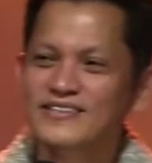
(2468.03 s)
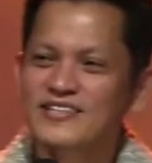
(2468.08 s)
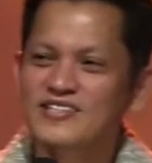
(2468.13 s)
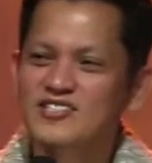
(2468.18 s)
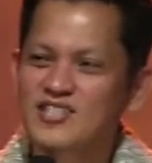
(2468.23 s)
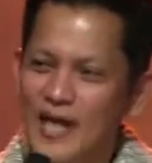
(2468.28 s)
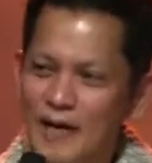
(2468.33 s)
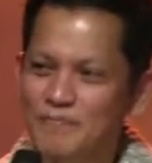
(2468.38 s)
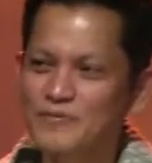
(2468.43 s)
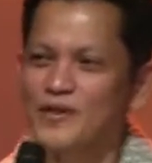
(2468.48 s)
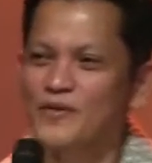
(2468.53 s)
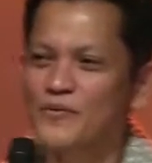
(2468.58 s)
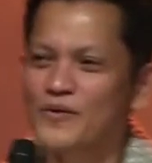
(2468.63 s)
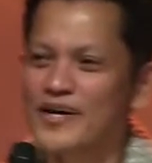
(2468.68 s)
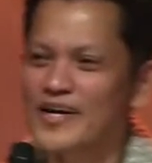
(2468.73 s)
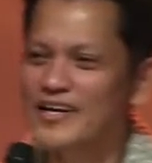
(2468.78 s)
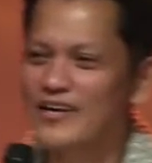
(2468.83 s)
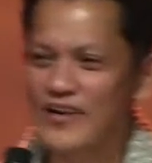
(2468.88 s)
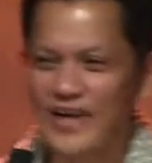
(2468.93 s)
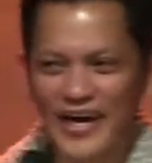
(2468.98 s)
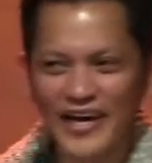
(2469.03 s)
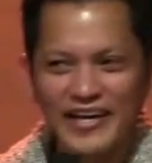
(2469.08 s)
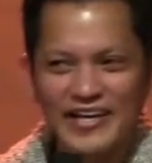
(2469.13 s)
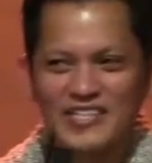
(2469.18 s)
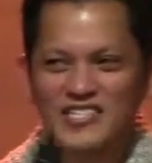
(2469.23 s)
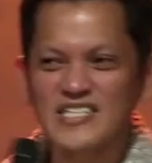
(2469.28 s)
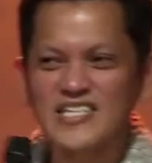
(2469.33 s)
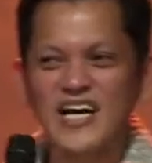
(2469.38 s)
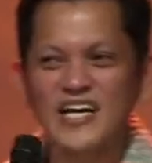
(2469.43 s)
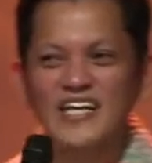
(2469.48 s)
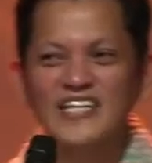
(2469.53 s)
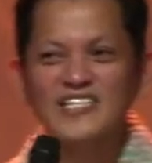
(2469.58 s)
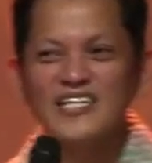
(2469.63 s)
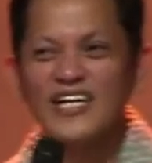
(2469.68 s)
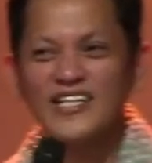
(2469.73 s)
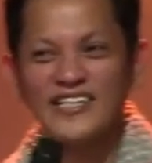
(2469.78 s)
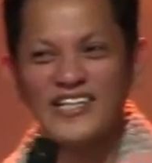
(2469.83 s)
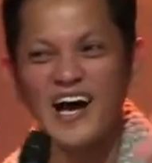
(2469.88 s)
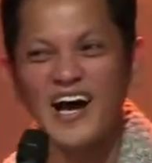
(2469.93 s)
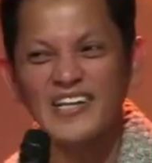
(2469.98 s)
chapter 1, okay, it's not, it's
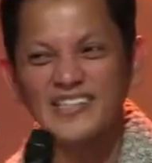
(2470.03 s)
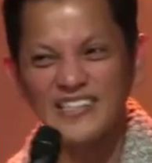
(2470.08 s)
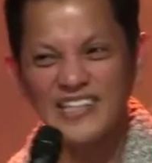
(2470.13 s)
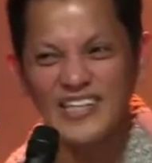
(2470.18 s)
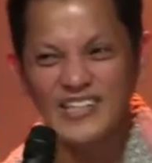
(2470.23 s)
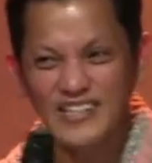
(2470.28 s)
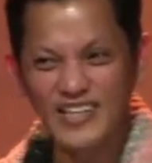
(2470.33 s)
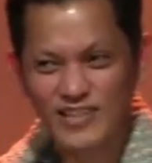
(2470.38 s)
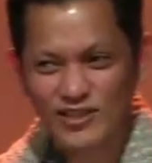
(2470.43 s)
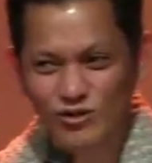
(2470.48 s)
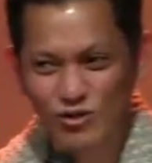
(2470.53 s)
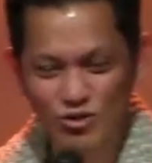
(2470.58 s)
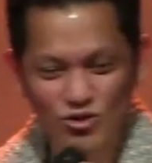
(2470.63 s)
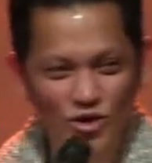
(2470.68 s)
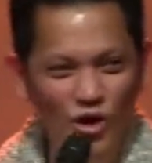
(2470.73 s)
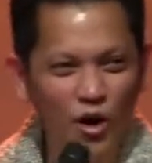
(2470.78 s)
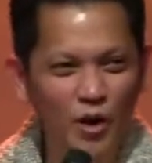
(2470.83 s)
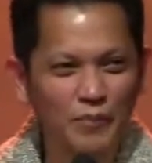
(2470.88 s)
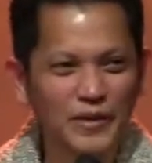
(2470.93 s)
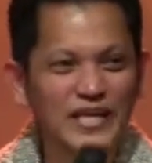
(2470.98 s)
not God did this to Job,